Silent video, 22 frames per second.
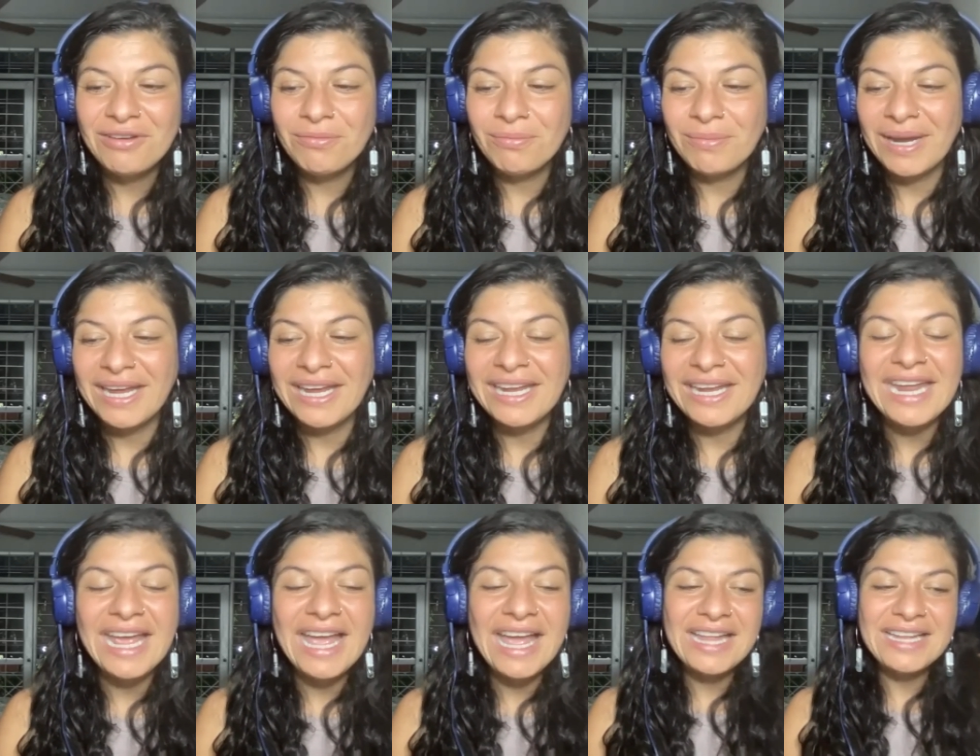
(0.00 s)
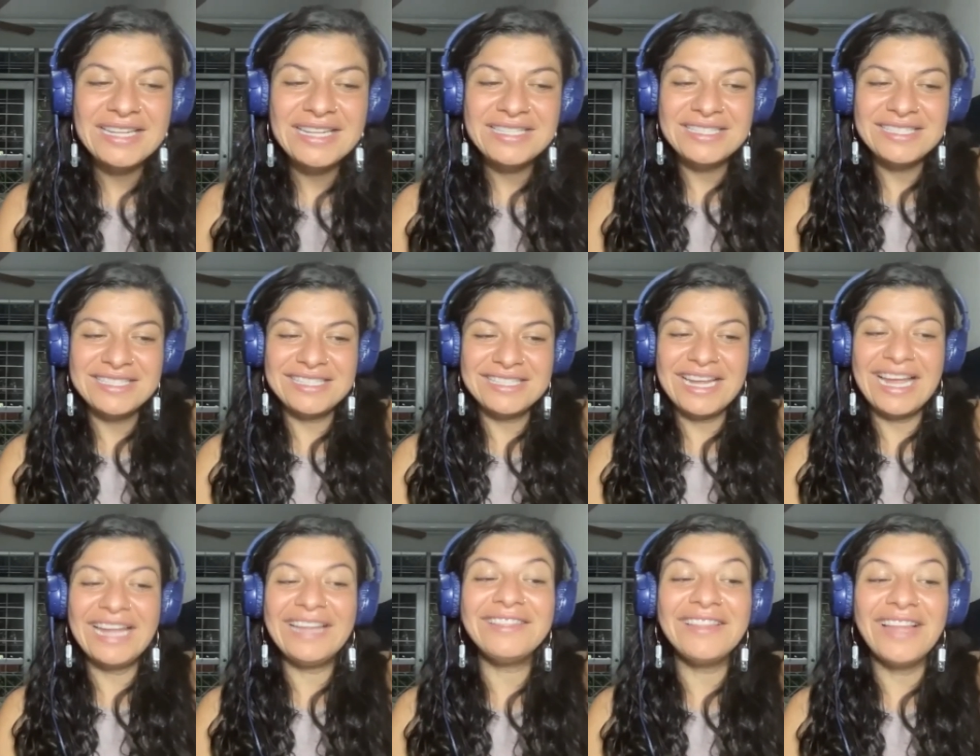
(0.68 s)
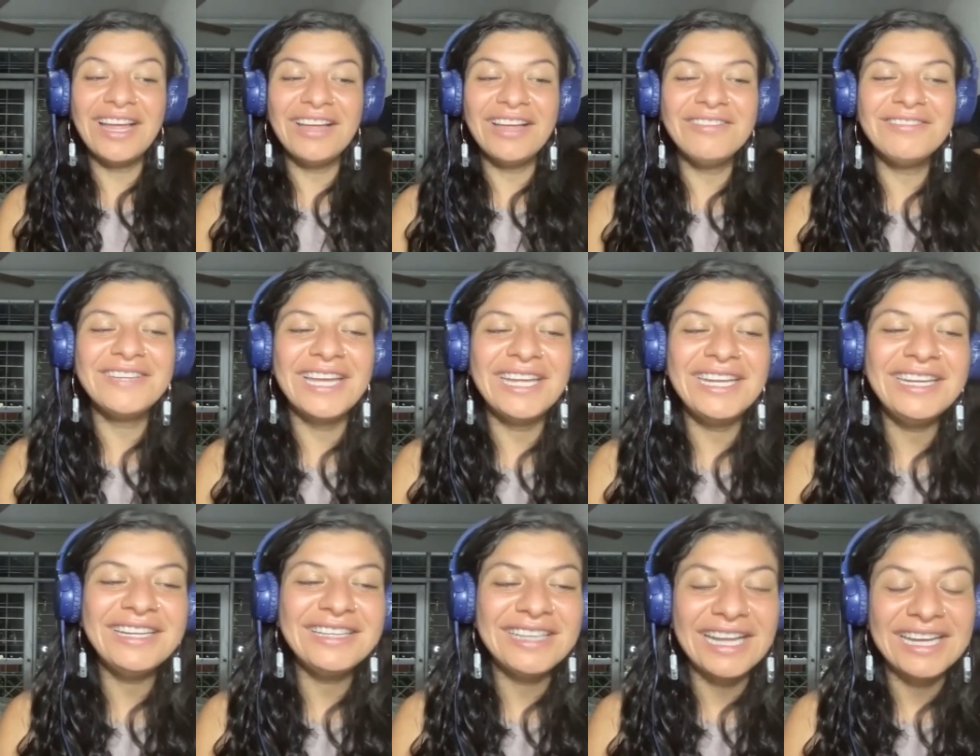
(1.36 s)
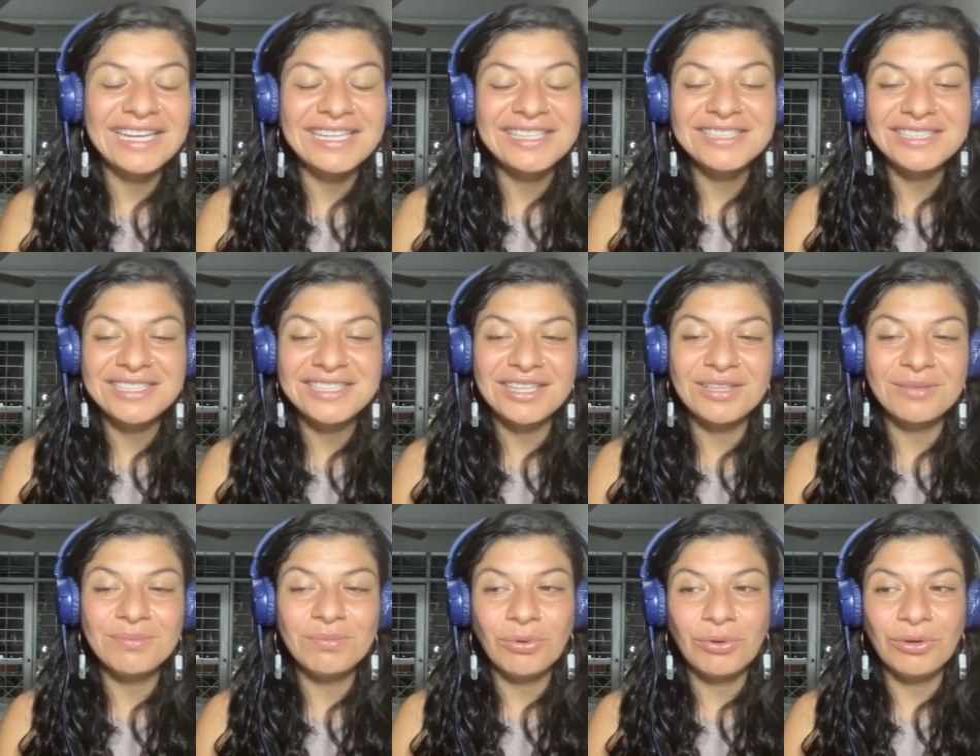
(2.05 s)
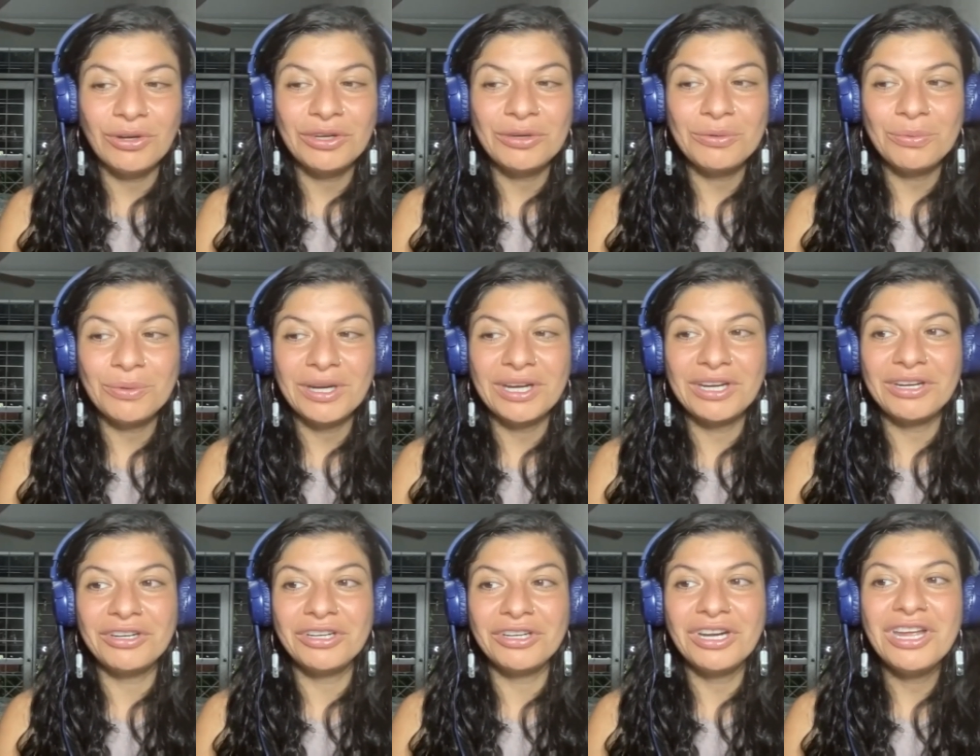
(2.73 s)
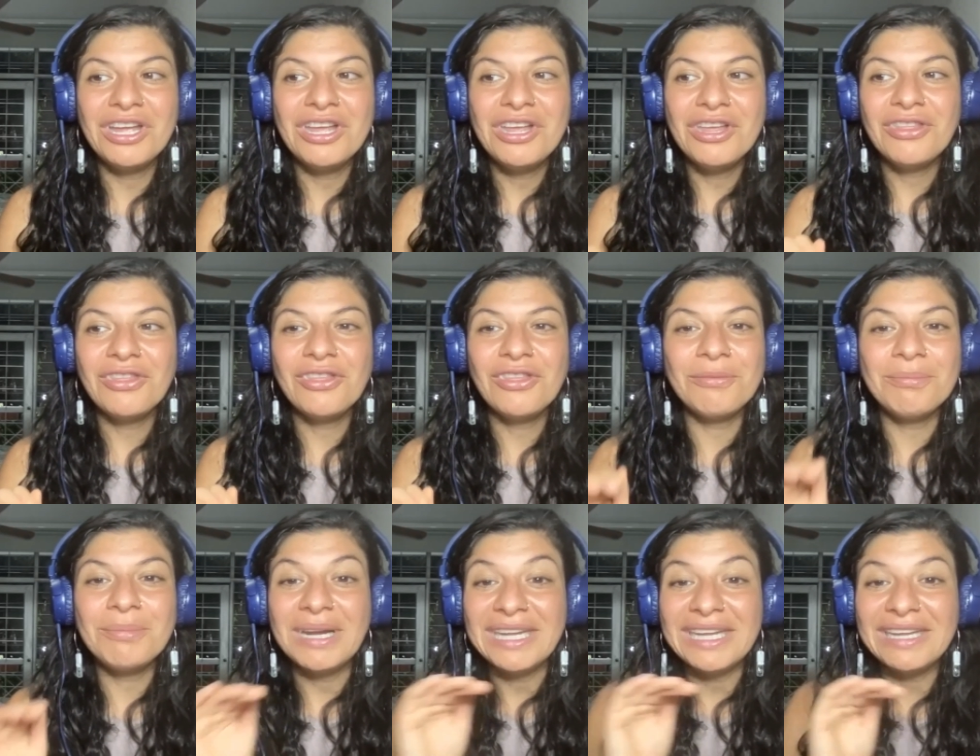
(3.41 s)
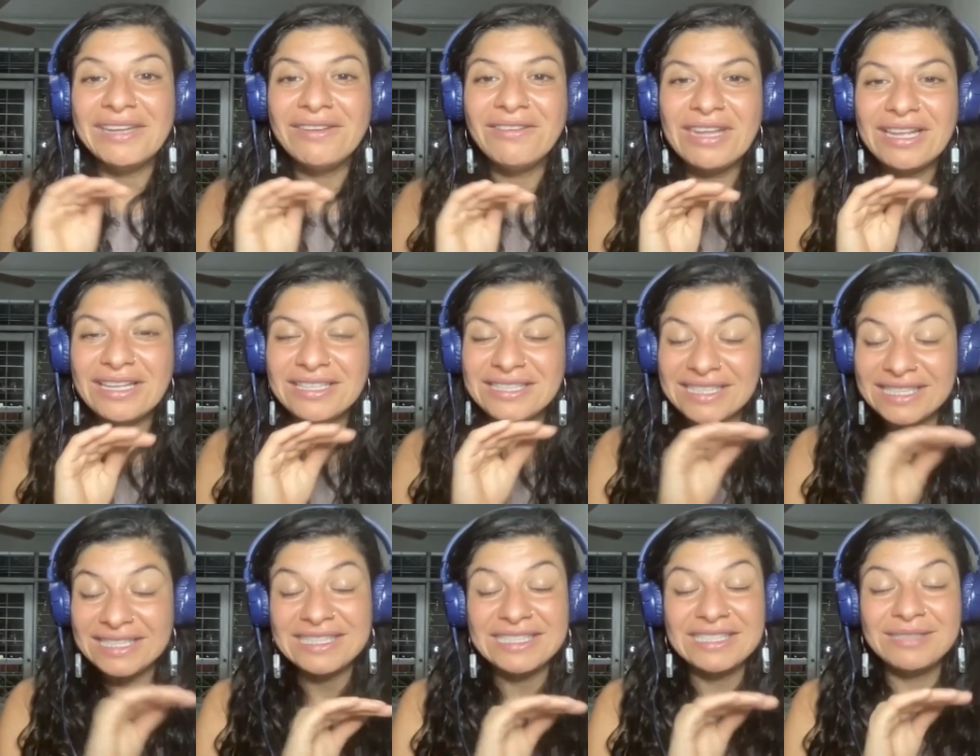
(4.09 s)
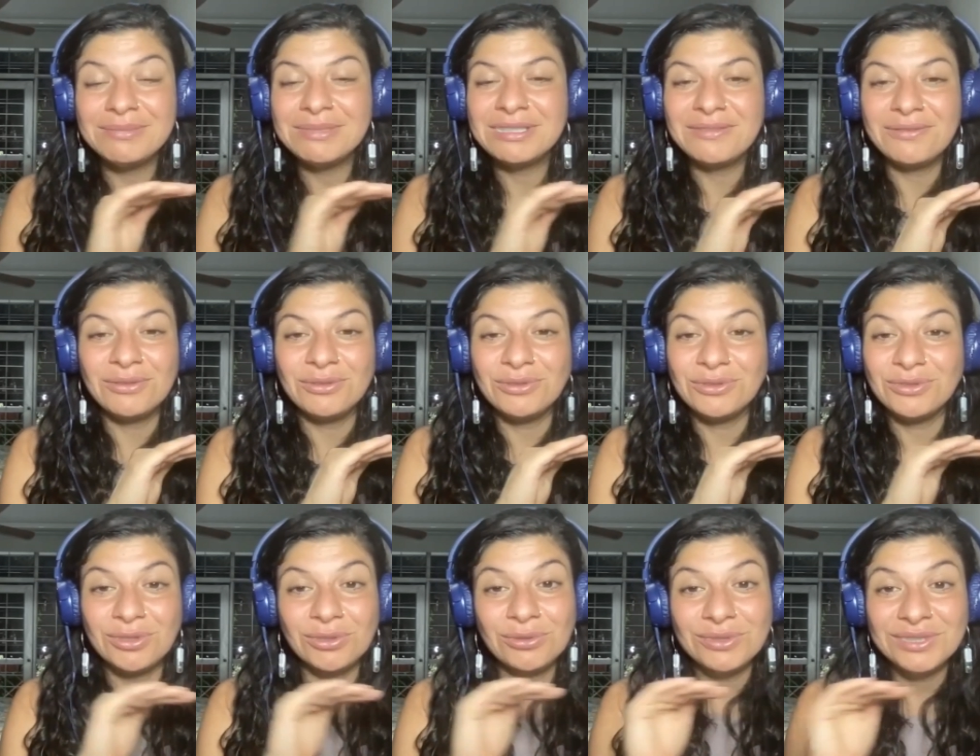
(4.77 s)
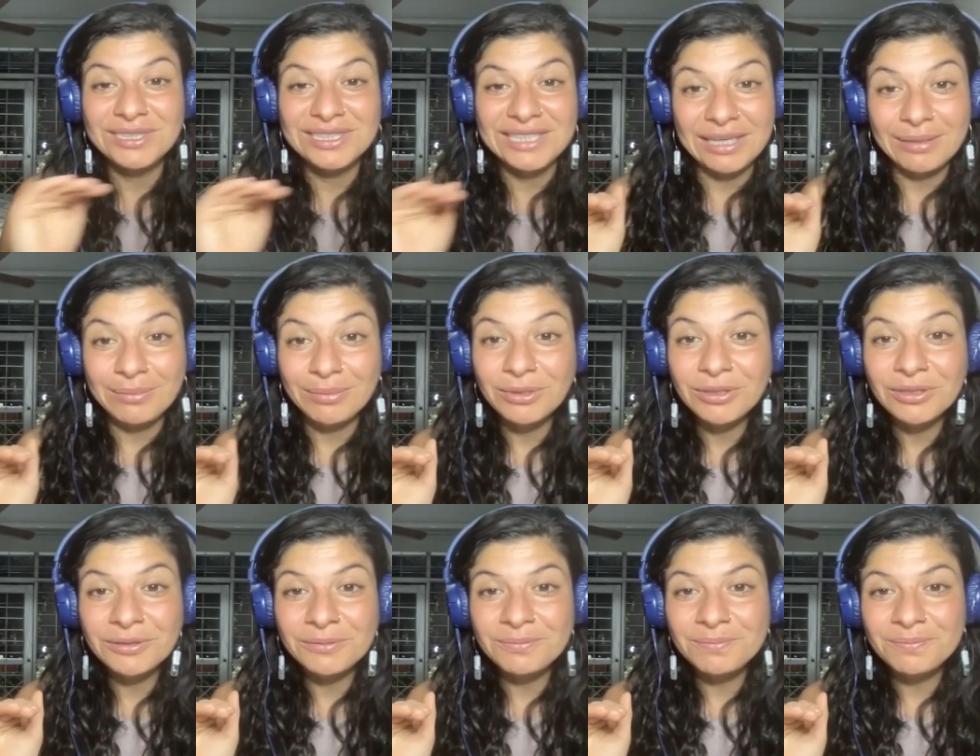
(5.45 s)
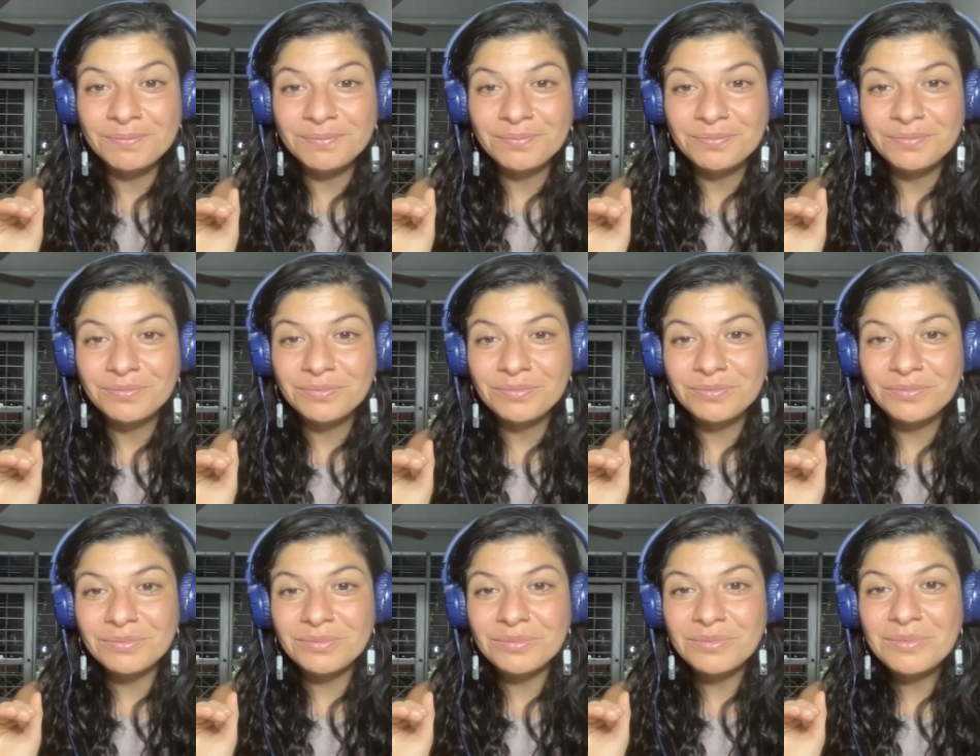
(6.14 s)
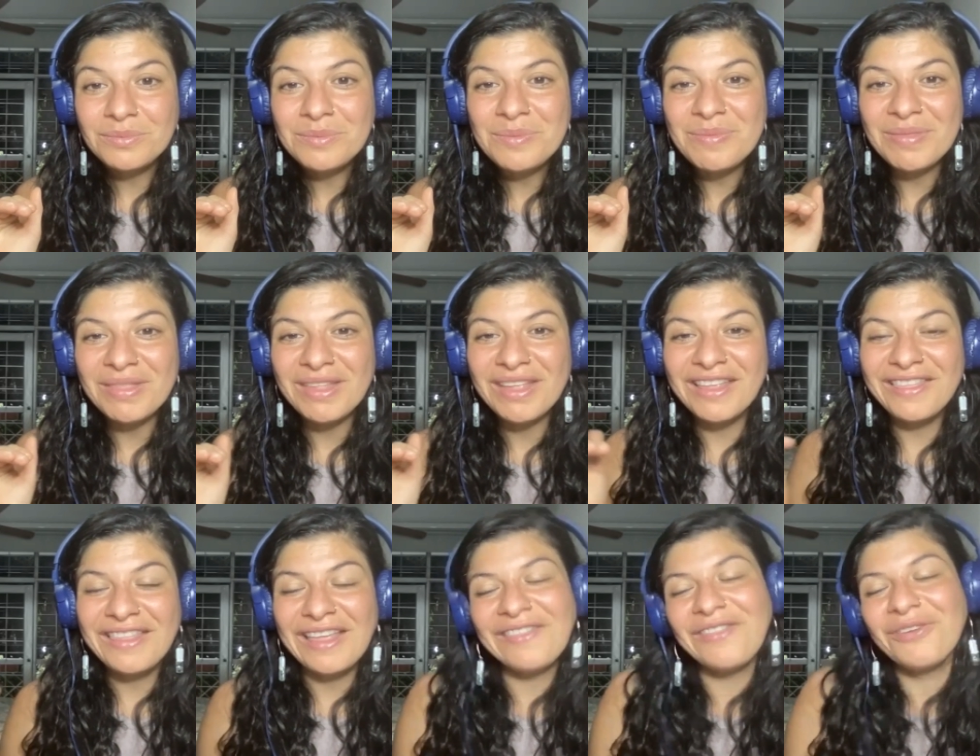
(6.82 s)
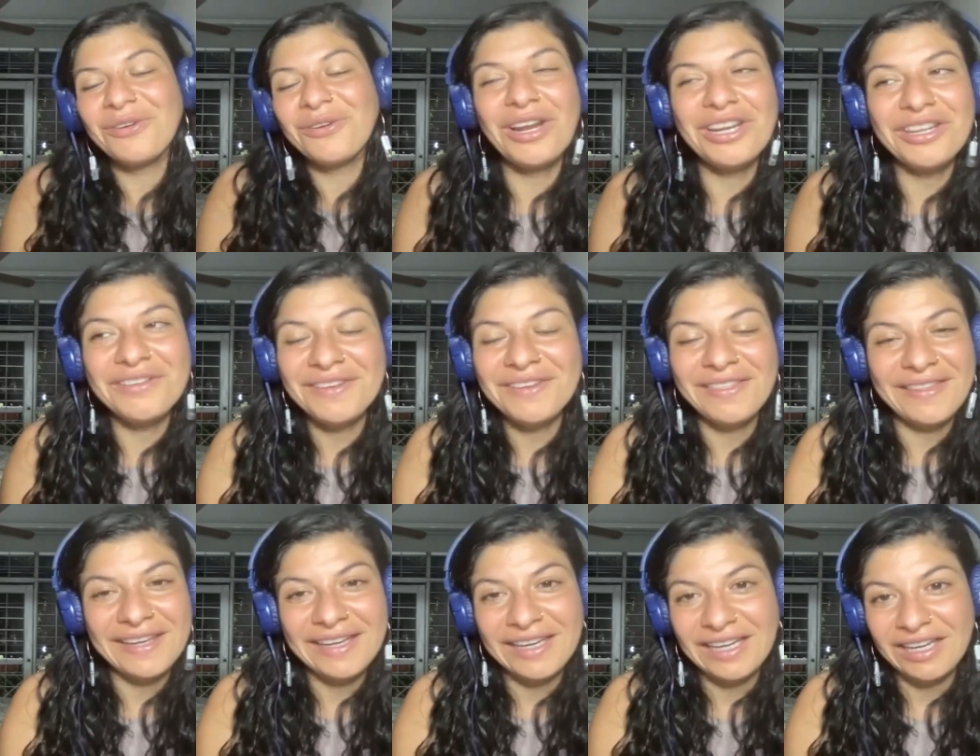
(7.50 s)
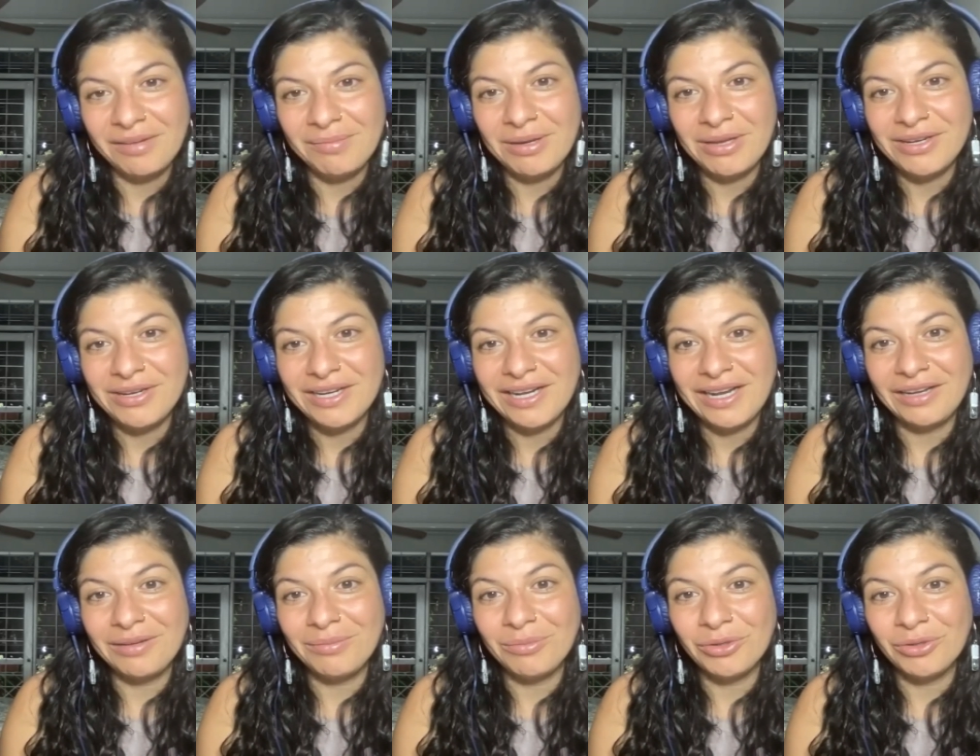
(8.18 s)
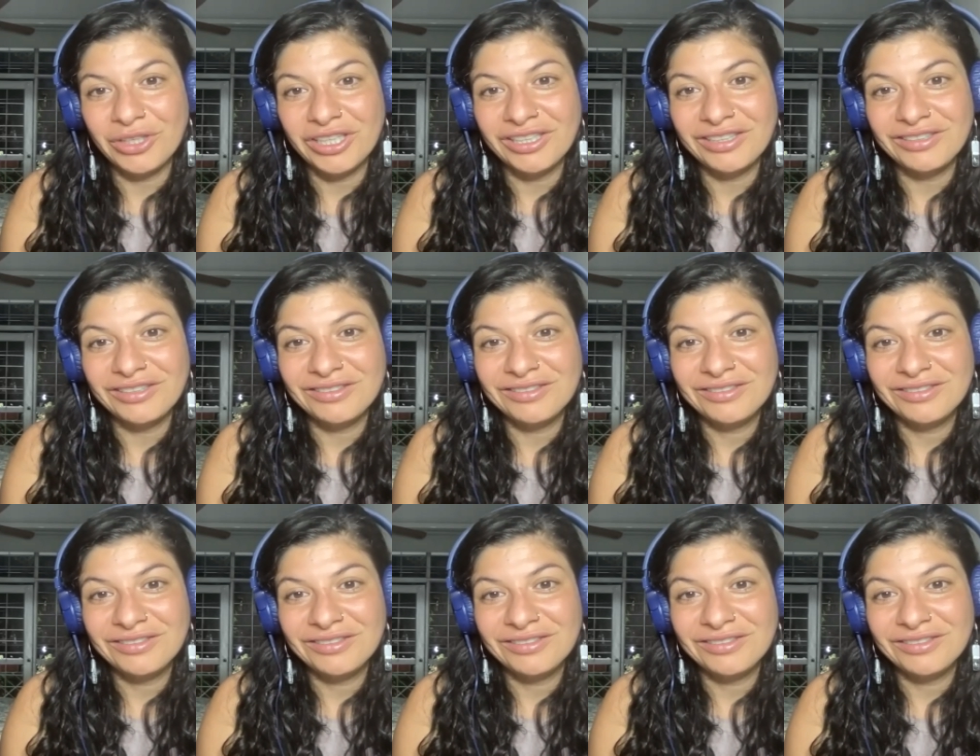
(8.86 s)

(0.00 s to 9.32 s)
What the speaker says: right? And I love getting clients to the point where their money systems feel so stable that they're not even thinking about it anymore.